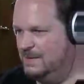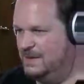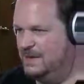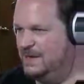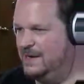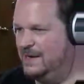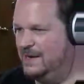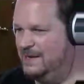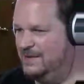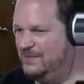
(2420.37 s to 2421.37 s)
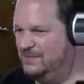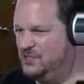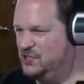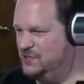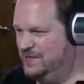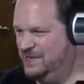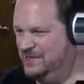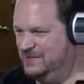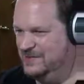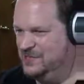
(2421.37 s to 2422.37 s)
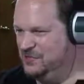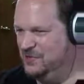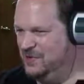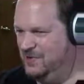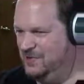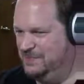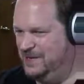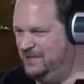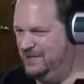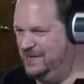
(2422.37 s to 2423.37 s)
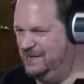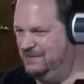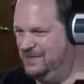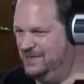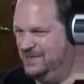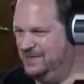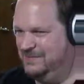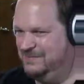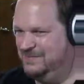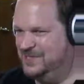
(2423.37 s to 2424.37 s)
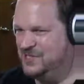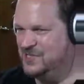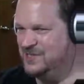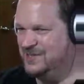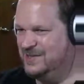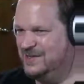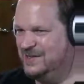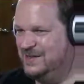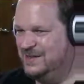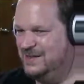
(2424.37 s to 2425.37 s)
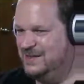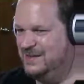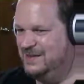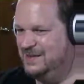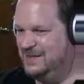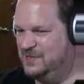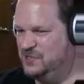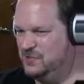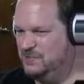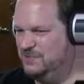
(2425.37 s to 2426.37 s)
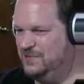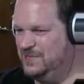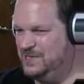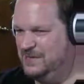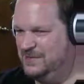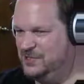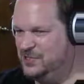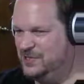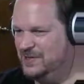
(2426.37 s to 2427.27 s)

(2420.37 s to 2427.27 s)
I was trying too hard to parry that one and I missed. I took a point of damage.